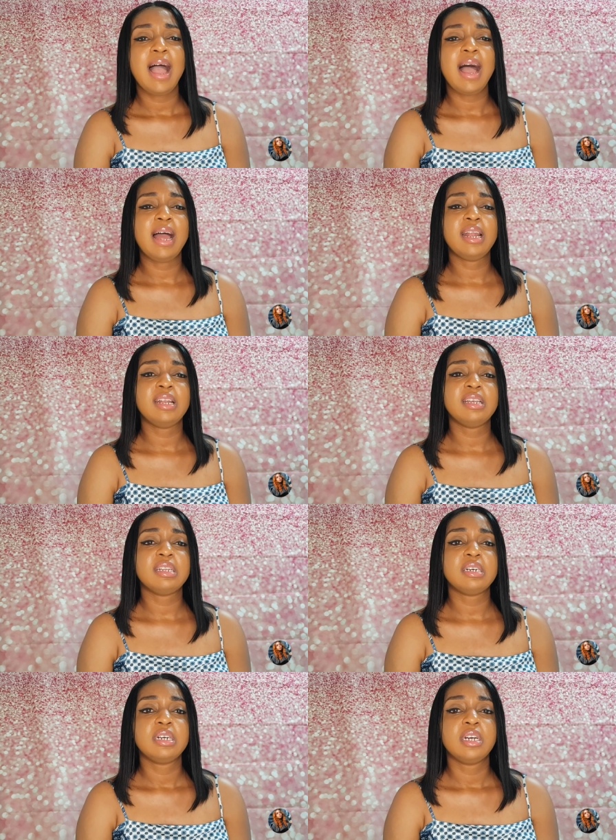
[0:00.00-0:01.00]
and
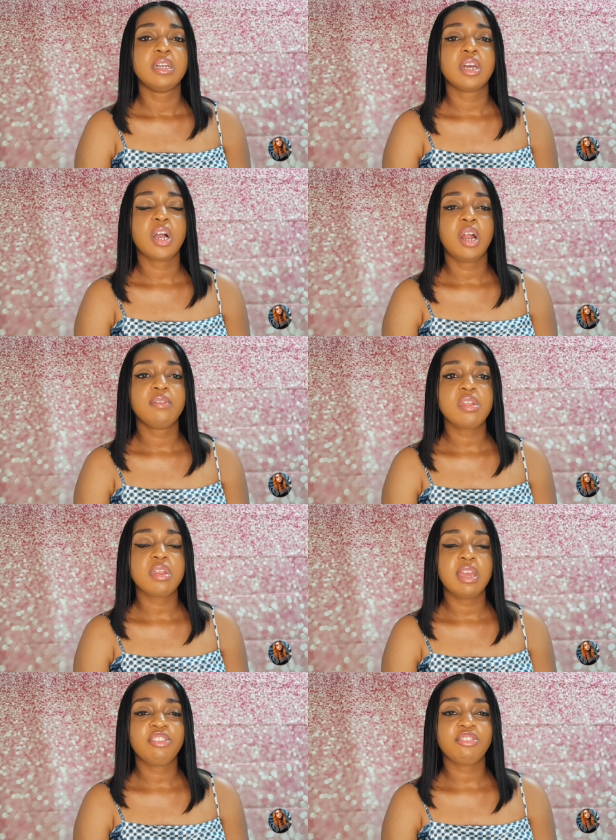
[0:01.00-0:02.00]
the
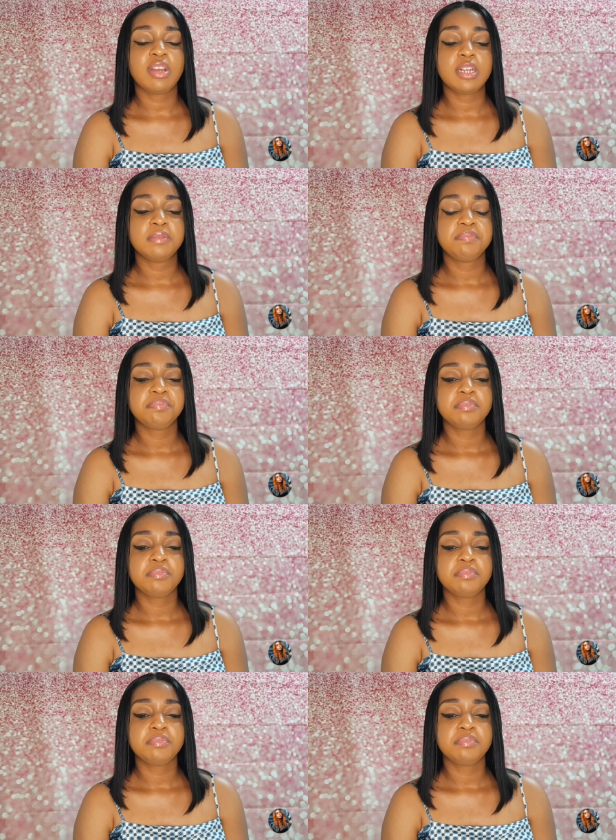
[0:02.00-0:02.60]
conversation